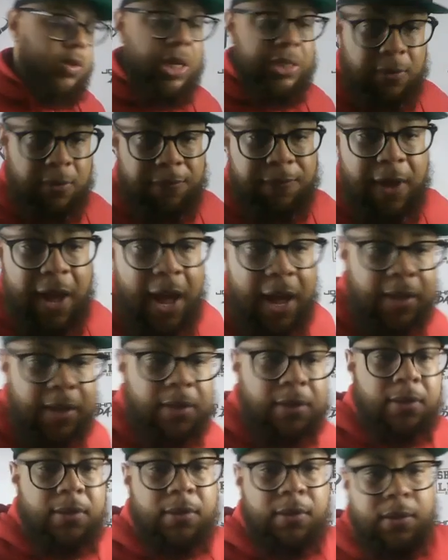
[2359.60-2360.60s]

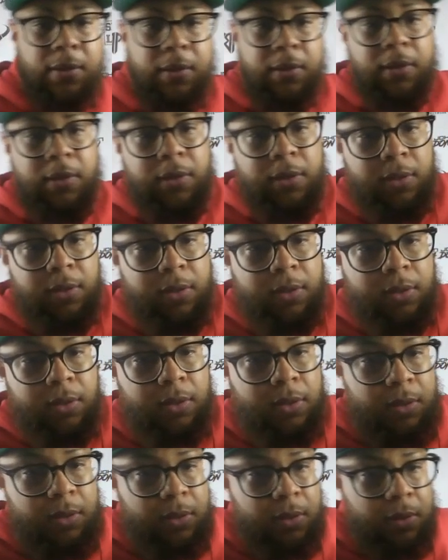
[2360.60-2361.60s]

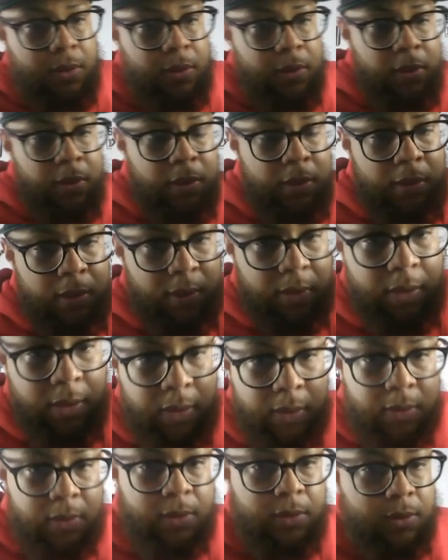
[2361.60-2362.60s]

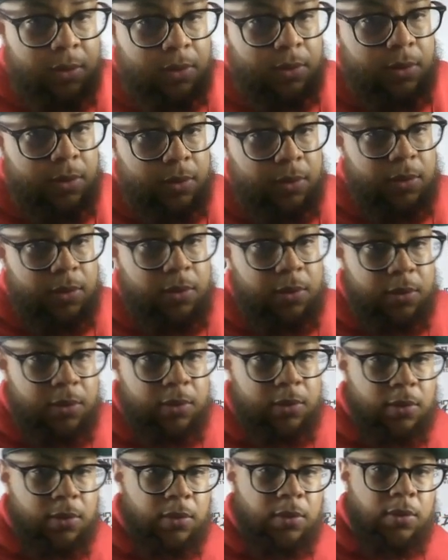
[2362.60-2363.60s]

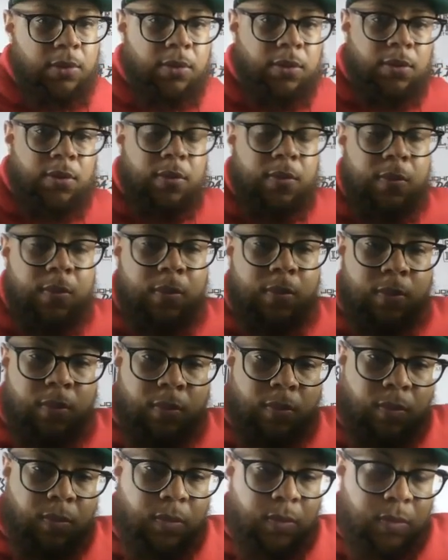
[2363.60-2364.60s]

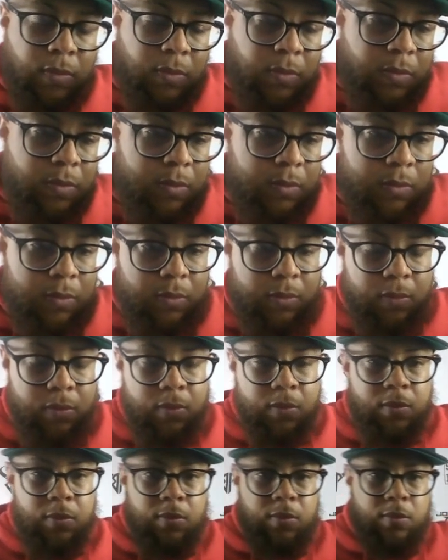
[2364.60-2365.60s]

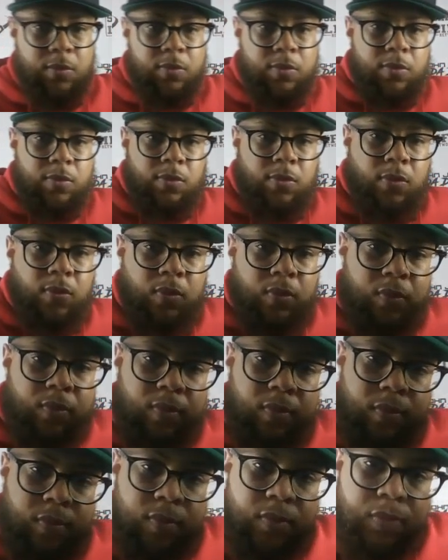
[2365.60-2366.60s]

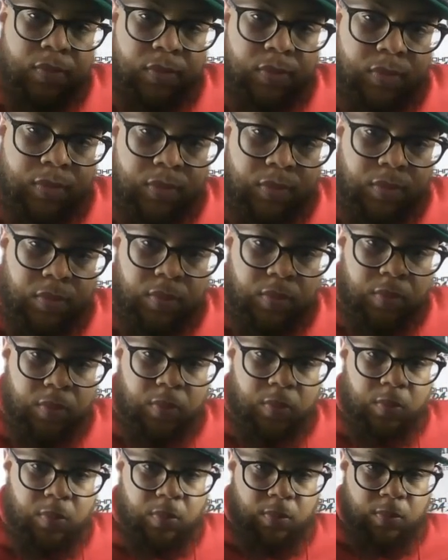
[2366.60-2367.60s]
No words are spoken by the person on screen.